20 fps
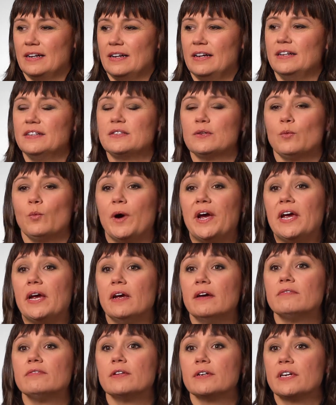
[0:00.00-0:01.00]
It's a
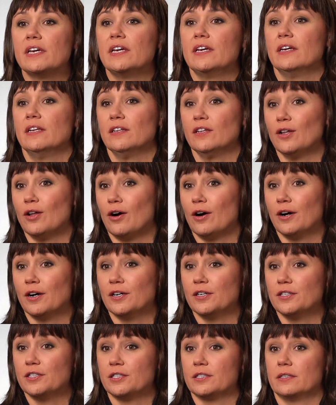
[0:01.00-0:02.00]
way of looking at
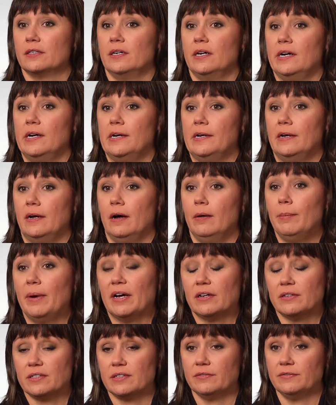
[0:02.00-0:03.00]
large uh,
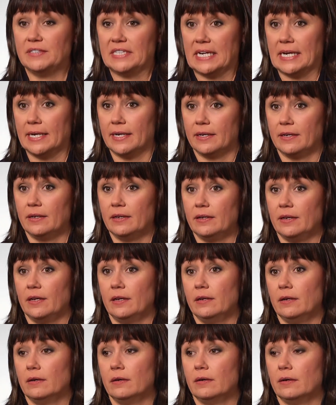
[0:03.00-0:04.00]
amounts of data
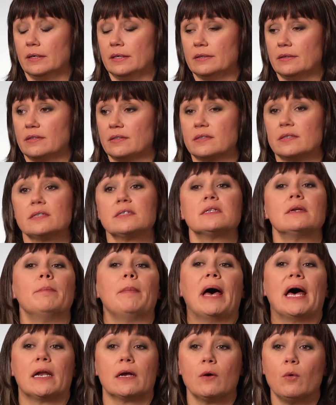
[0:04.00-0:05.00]
in a, a,
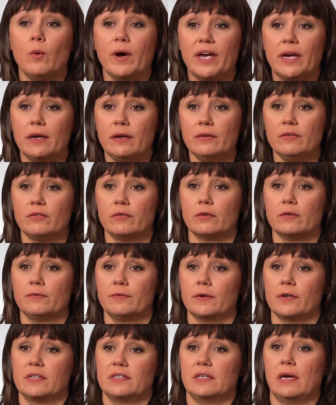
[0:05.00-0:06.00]
systematic way. So,
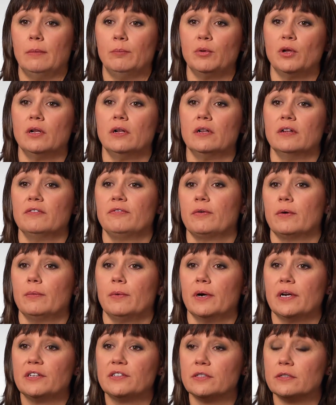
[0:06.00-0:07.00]
for example, if I
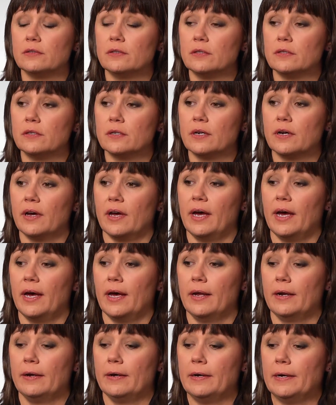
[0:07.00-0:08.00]
want to look
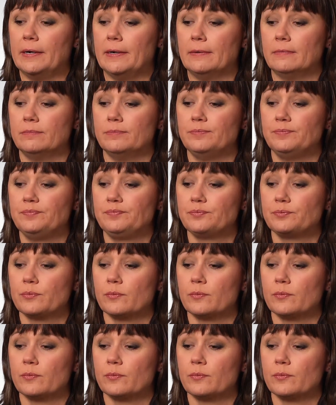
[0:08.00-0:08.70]
at, um,